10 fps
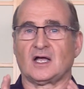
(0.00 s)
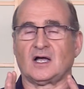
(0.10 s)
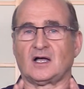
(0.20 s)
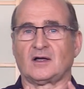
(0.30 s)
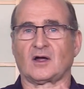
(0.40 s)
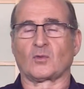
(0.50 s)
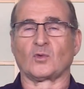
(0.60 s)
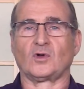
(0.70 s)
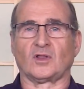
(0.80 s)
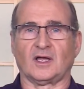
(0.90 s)

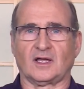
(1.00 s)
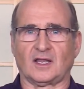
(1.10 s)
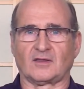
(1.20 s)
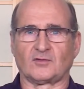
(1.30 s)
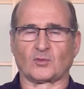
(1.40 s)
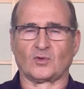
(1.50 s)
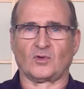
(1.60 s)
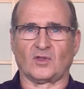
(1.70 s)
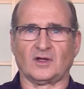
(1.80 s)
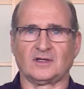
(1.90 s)
Arugula, I love
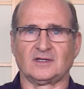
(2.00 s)
arugula.